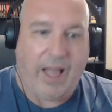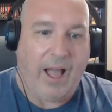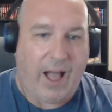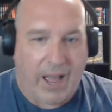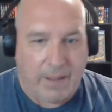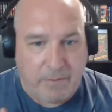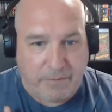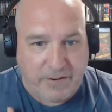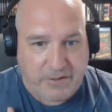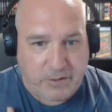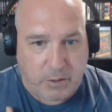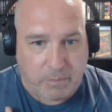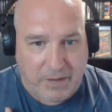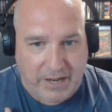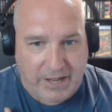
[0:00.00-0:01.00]
I'm a
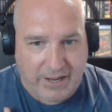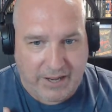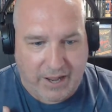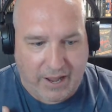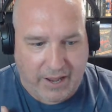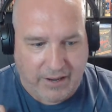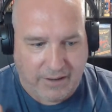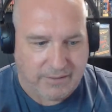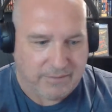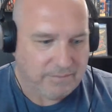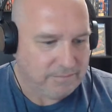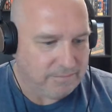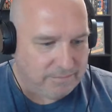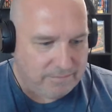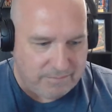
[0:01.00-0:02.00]
physical media guy,
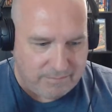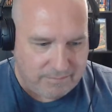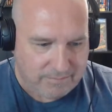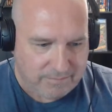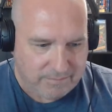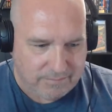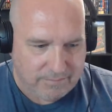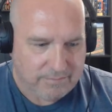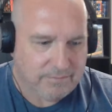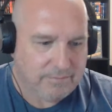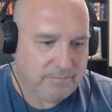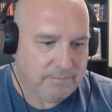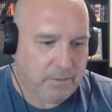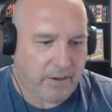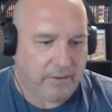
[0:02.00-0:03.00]

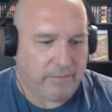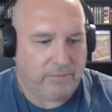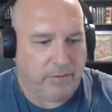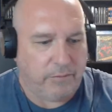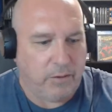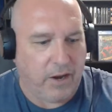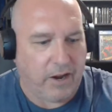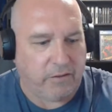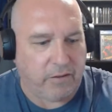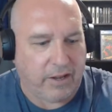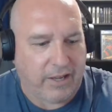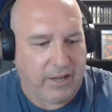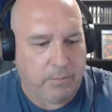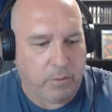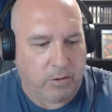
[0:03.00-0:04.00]
but if you guys like
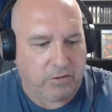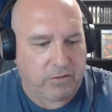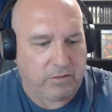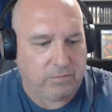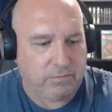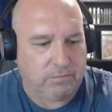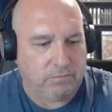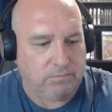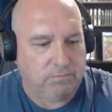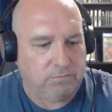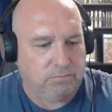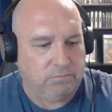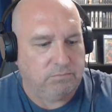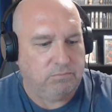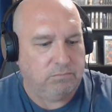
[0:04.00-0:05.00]
ebooks,
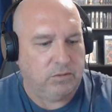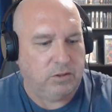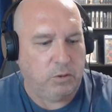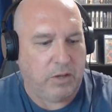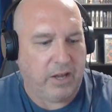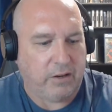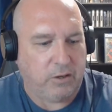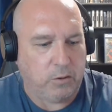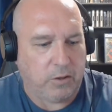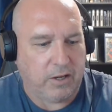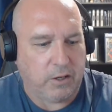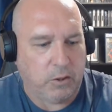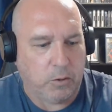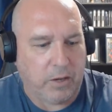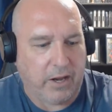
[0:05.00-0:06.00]
you get
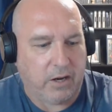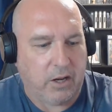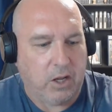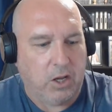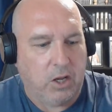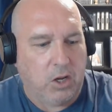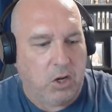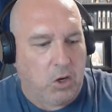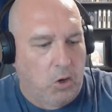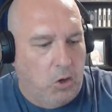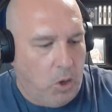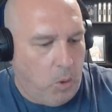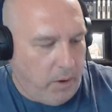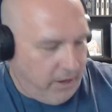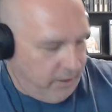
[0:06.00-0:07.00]

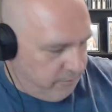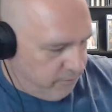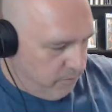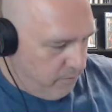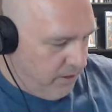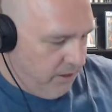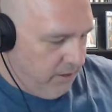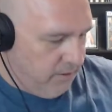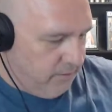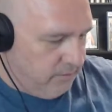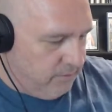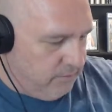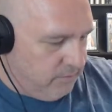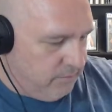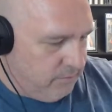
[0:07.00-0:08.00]
no hate from me.
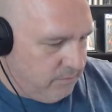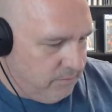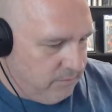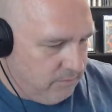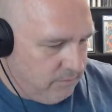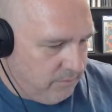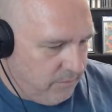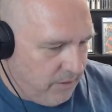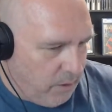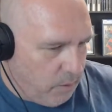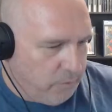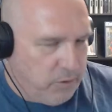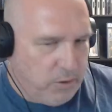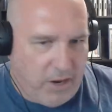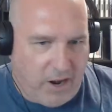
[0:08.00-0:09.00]

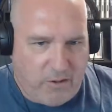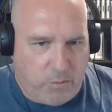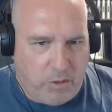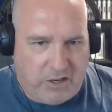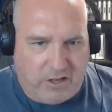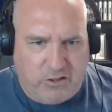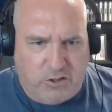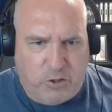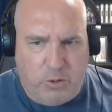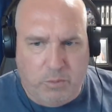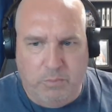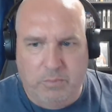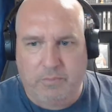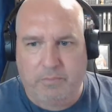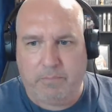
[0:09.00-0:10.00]
However you guys want to
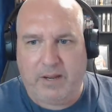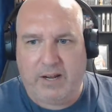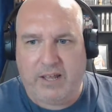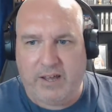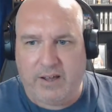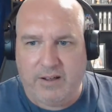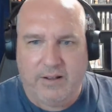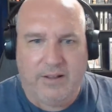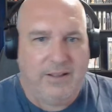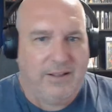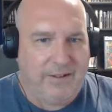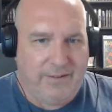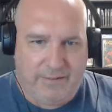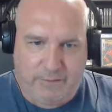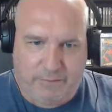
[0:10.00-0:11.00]
consume media,
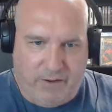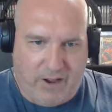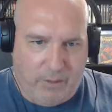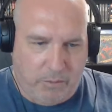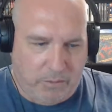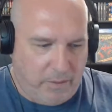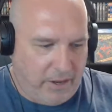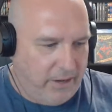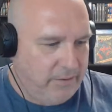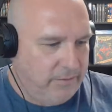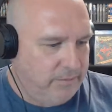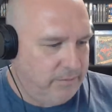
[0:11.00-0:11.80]
it's fine with me.